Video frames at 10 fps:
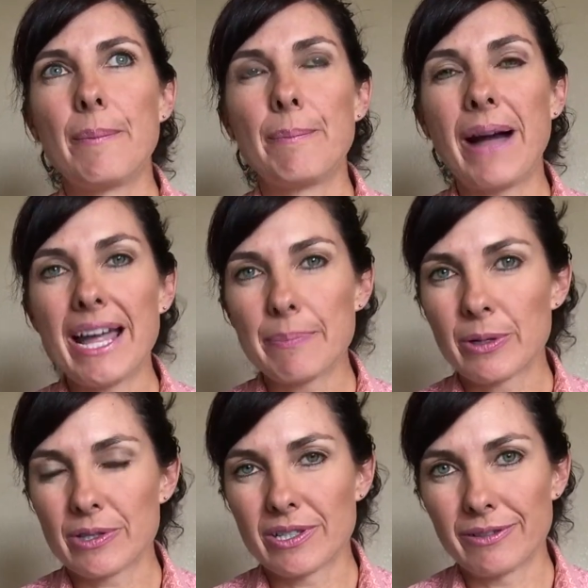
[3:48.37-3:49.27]
my
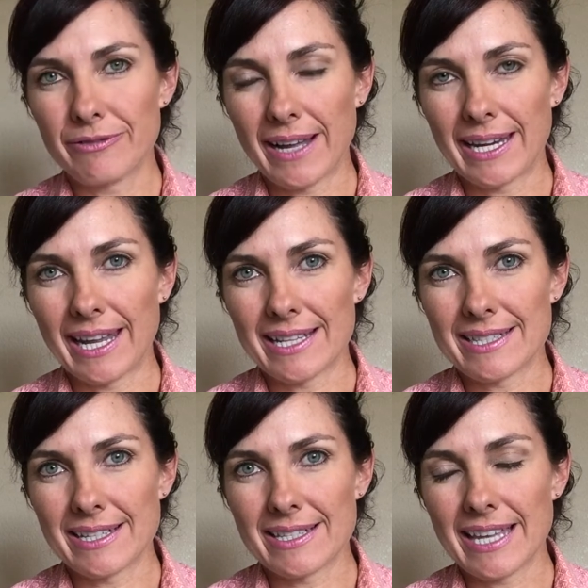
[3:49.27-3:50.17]
personal
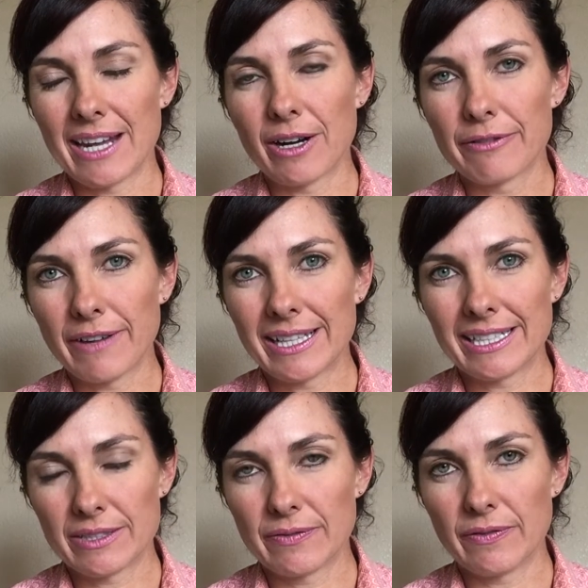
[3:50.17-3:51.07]
finances and our
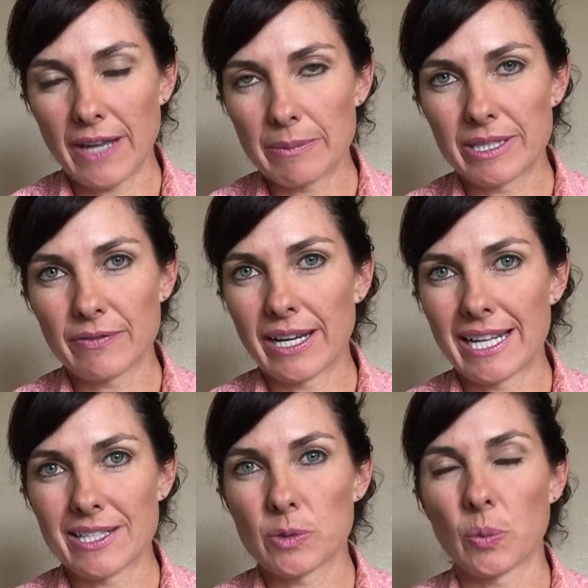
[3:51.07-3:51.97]
family's
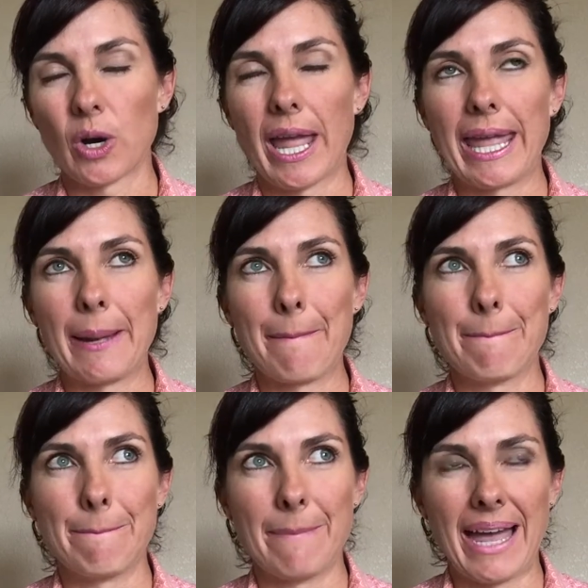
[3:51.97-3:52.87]
finances were a
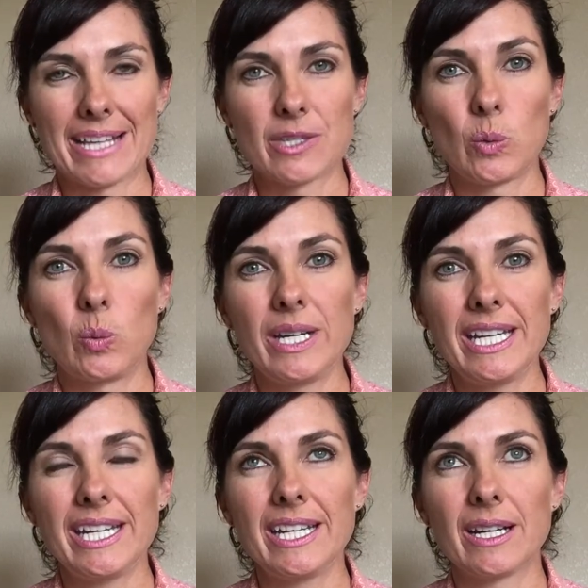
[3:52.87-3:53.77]
mess.
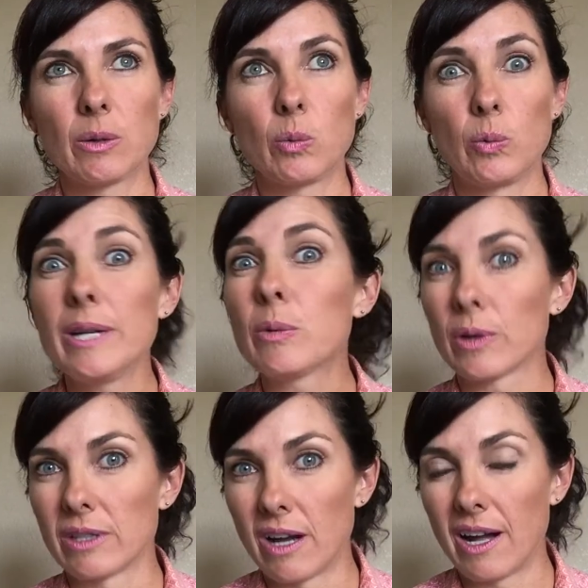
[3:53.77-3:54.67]
We
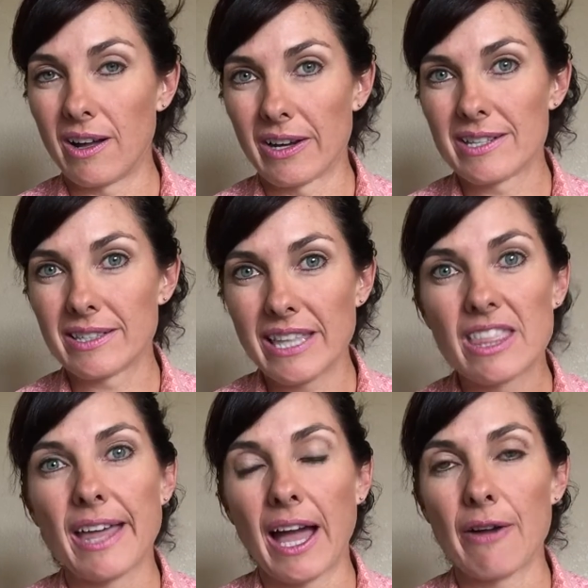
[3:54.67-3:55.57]
were not
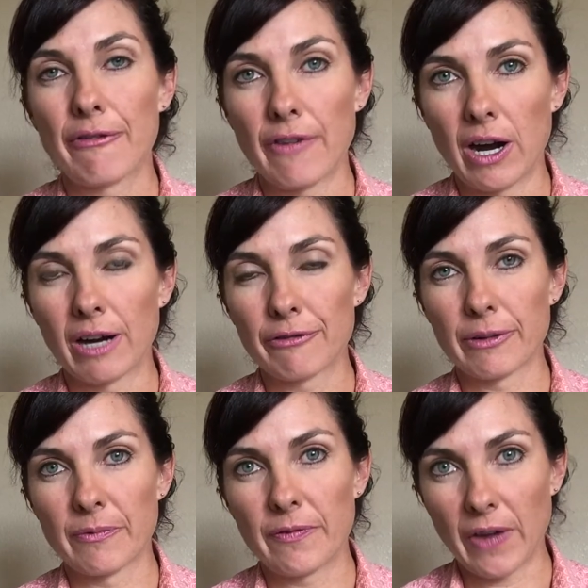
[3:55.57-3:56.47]
honestly that far
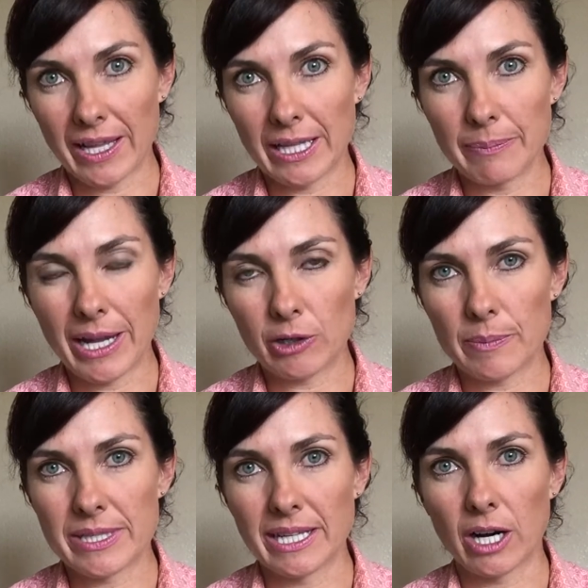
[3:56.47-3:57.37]
from filing
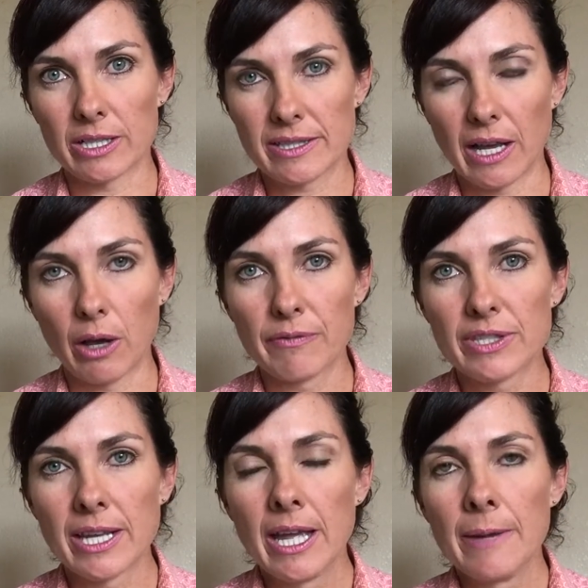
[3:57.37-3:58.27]
bankruptcy
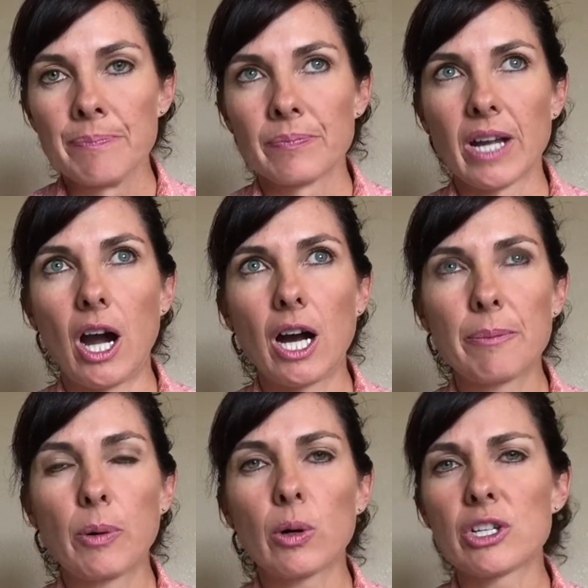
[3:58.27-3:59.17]
ourselves.
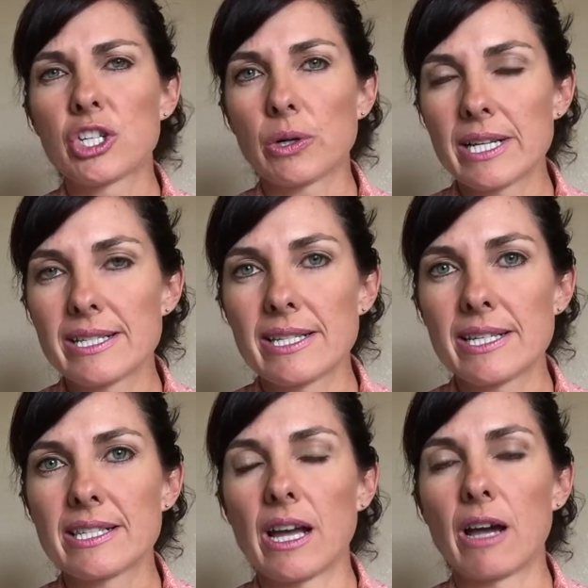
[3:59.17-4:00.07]
Our poor choices